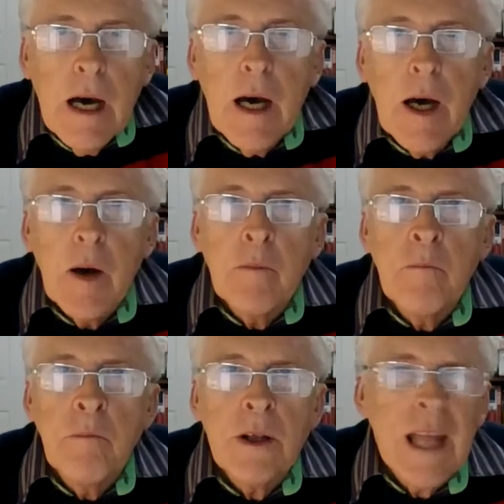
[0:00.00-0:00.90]

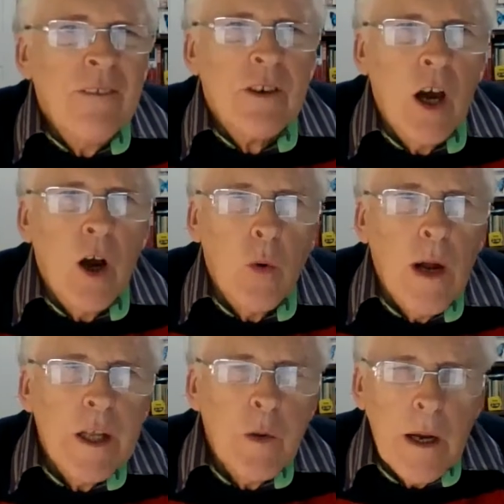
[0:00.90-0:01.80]
but have a go
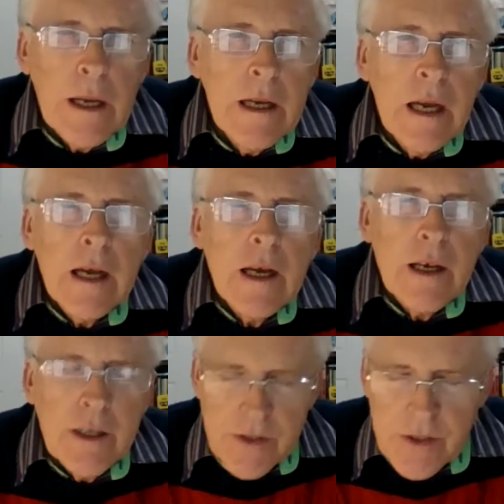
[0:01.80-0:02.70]
anyway
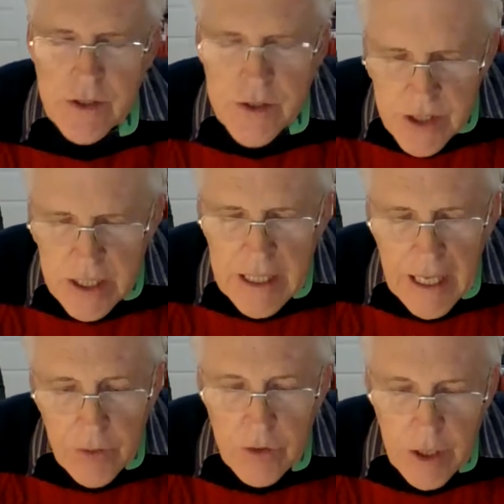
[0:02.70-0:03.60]
and see
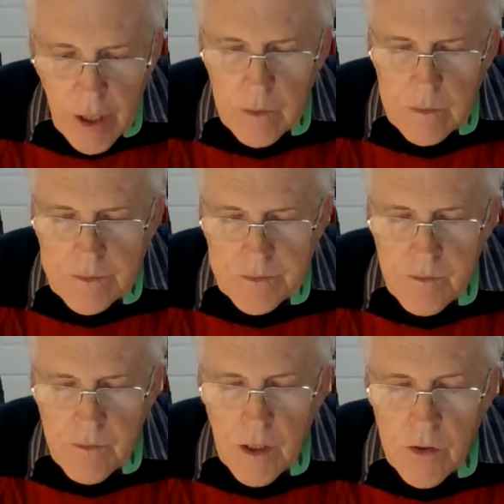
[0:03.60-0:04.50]
how you go.
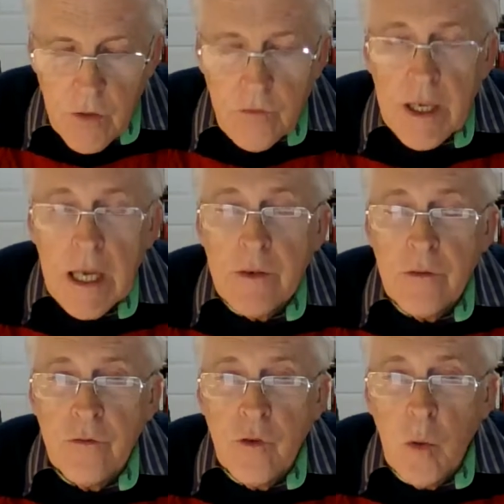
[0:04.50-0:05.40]
Don't forget,
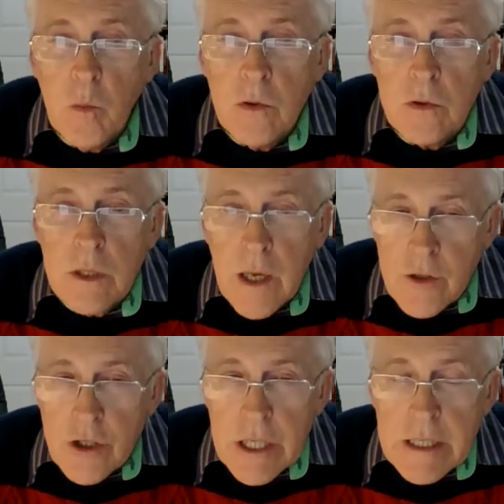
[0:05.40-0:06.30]
formal cover
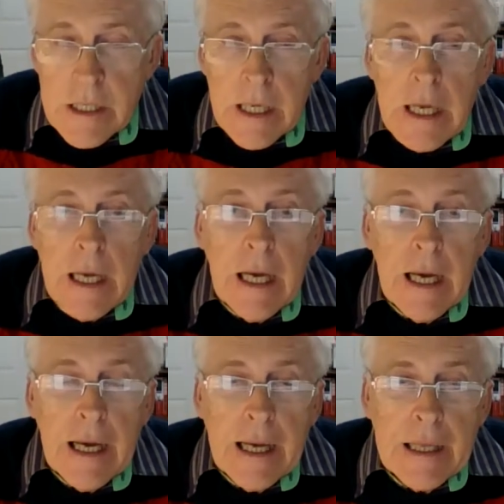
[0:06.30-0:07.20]
sheet
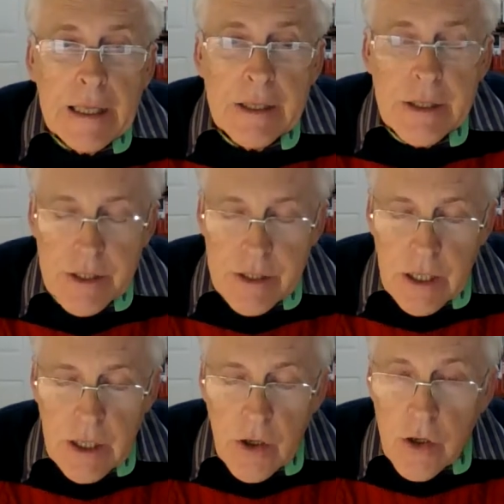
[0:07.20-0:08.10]
and
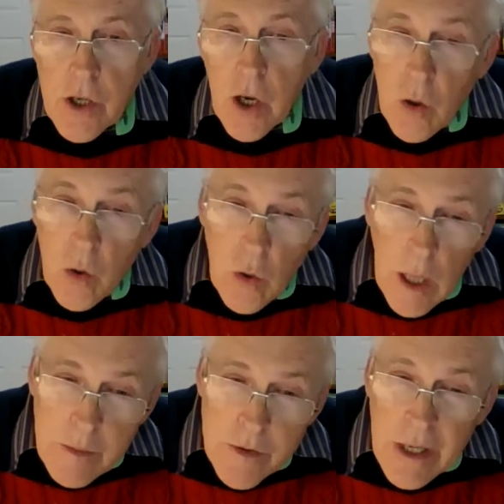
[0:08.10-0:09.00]
no
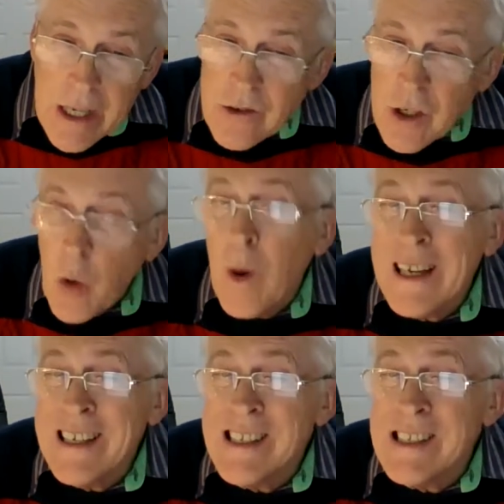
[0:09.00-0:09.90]
abstract
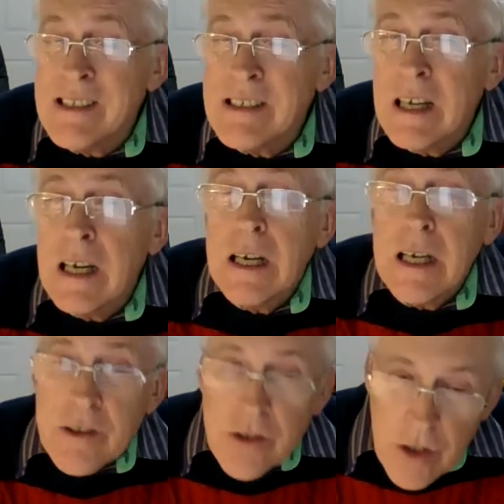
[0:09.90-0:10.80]
required.
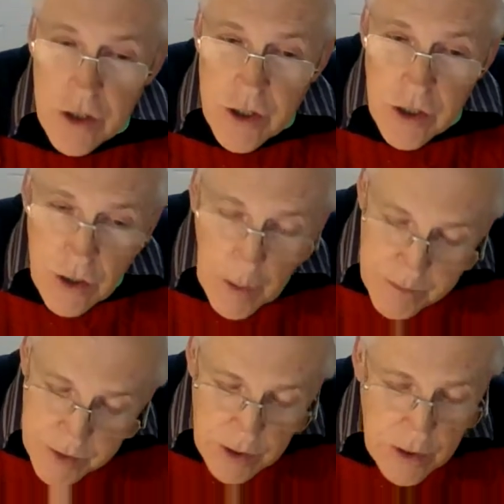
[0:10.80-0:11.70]
Introduction,
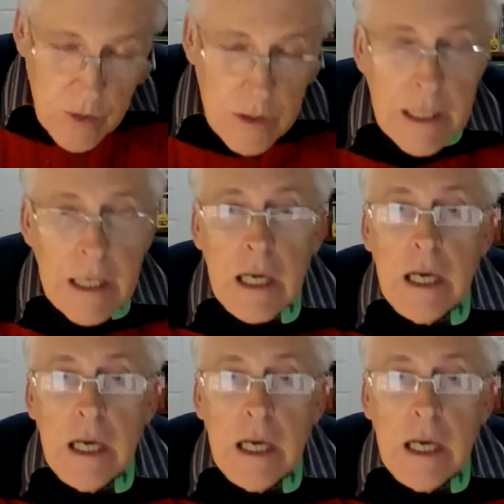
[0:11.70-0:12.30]
absolutely.